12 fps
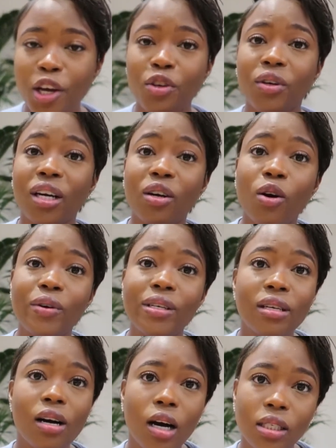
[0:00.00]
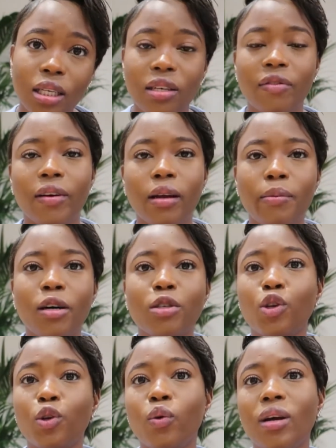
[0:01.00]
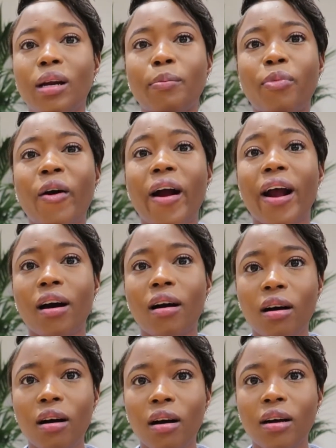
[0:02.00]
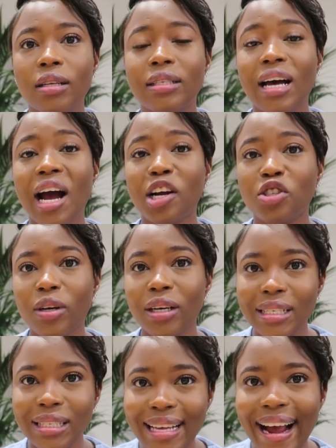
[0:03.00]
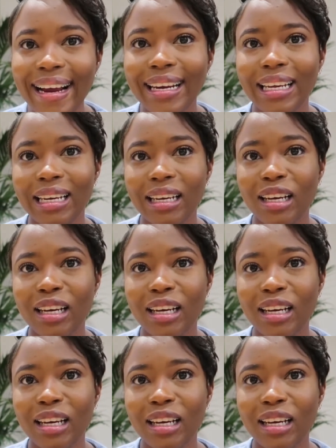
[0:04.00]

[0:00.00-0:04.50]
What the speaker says: You can always ask a developer to do that prior to actually signing.